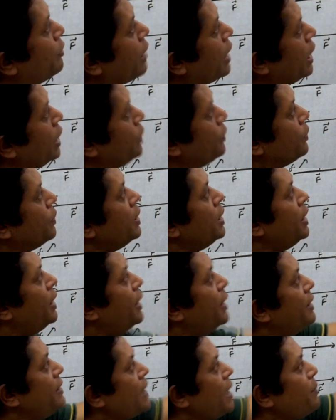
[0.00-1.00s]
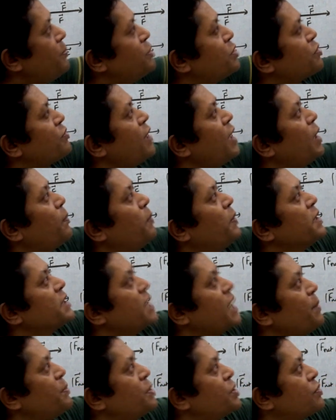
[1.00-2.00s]
the value with F square
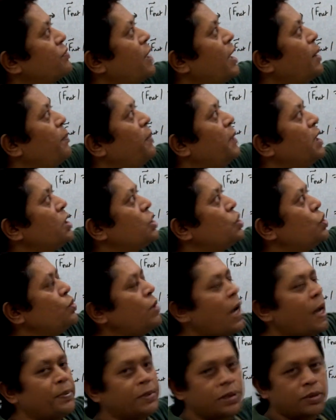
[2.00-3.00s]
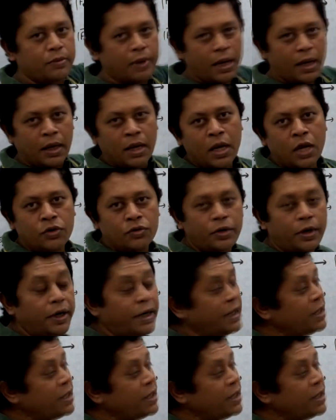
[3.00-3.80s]
plus 2F square. So it